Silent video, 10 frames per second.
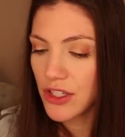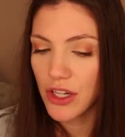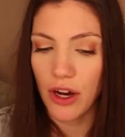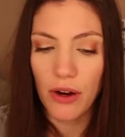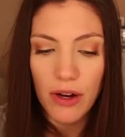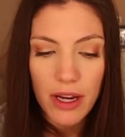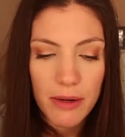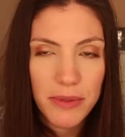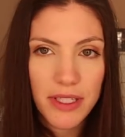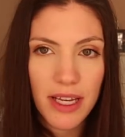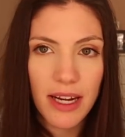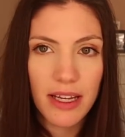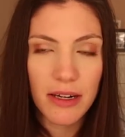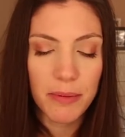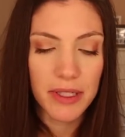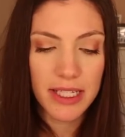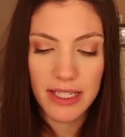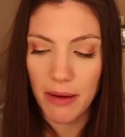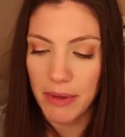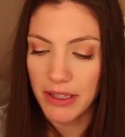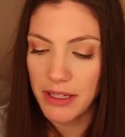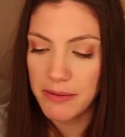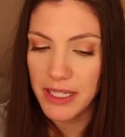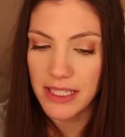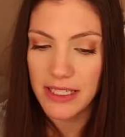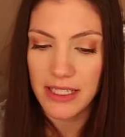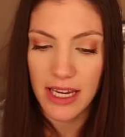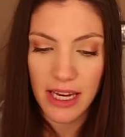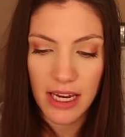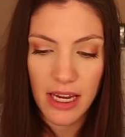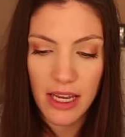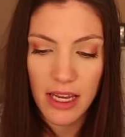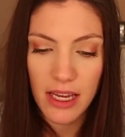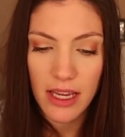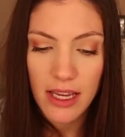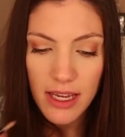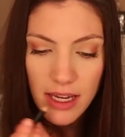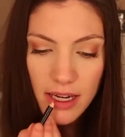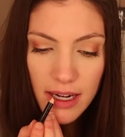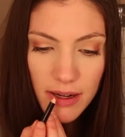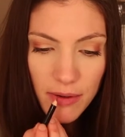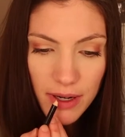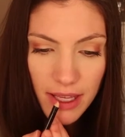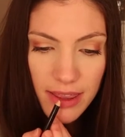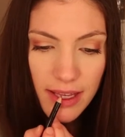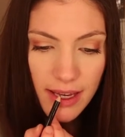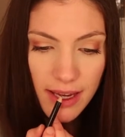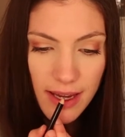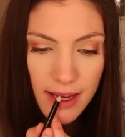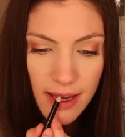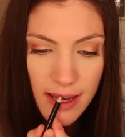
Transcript: So I'm just kind of going to put this on my lips and see what I think.